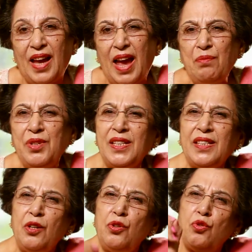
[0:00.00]
I'm just
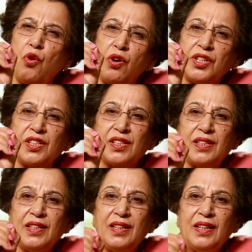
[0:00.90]
a dot
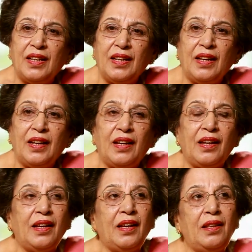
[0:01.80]

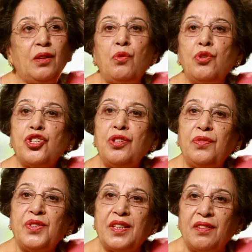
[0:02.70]
in the ocean
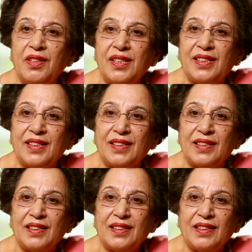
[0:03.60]
of service.
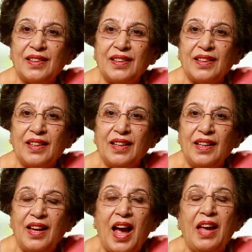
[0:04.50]

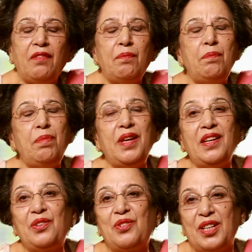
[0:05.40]
I have
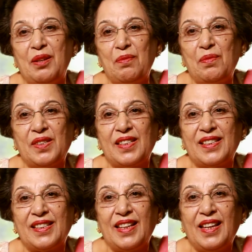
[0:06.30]
big dreams,
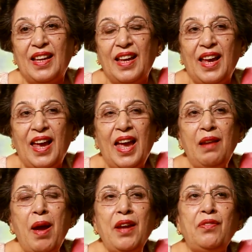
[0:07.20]

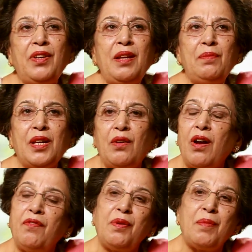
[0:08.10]
and my dreams are
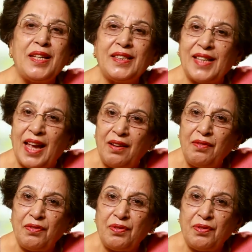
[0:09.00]
not for myself.